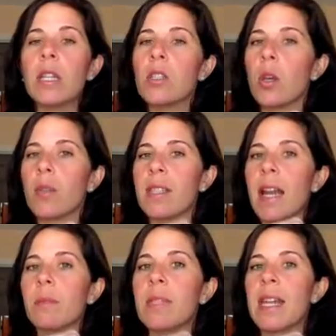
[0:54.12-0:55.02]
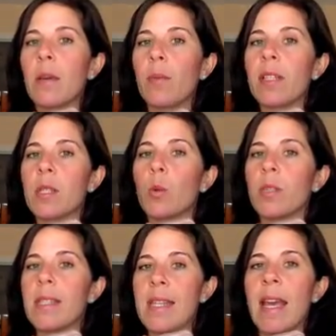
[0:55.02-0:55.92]
So the setup statement,
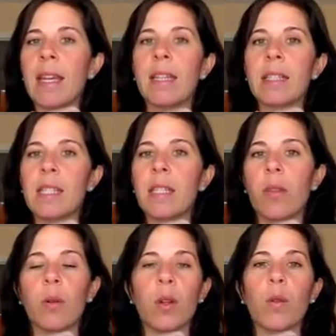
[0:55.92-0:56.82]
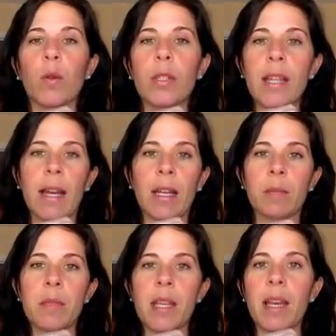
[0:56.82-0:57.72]
we'll say it 3 or 4
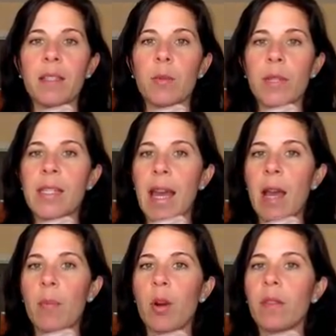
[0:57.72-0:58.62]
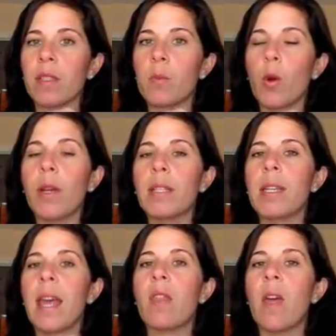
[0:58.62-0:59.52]
times as we tap on this point.
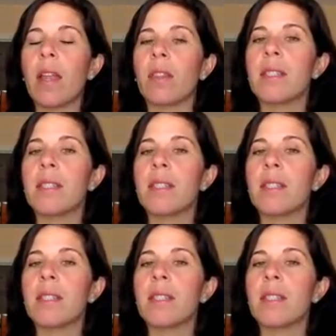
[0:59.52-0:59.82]
And then the